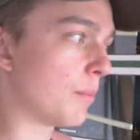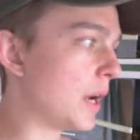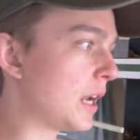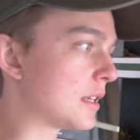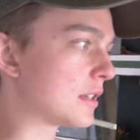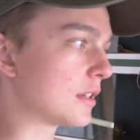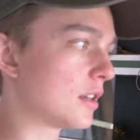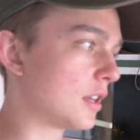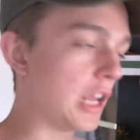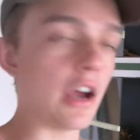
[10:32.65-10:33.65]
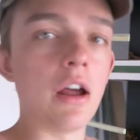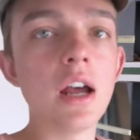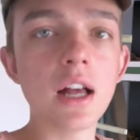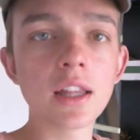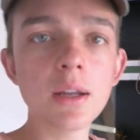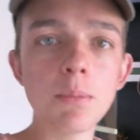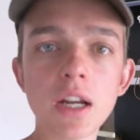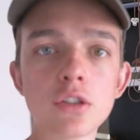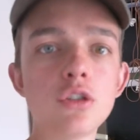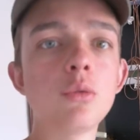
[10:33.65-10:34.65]
But yeah, I'll get
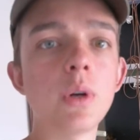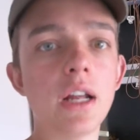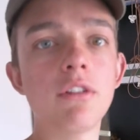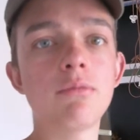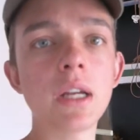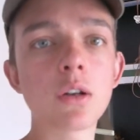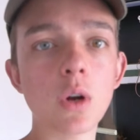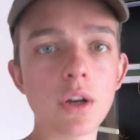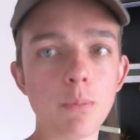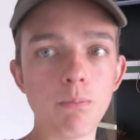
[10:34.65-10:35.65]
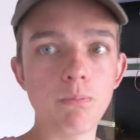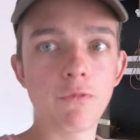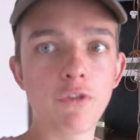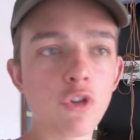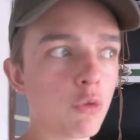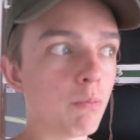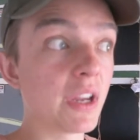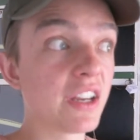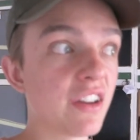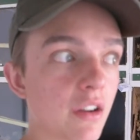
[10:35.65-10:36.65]
back to you when I've made quite a few
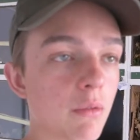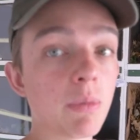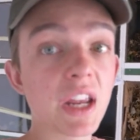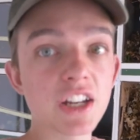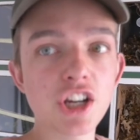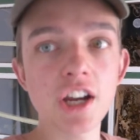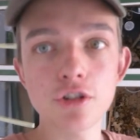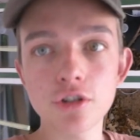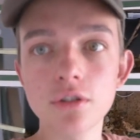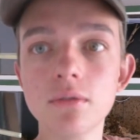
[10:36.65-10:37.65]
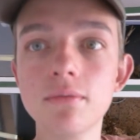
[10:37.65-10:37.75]
bigger changes.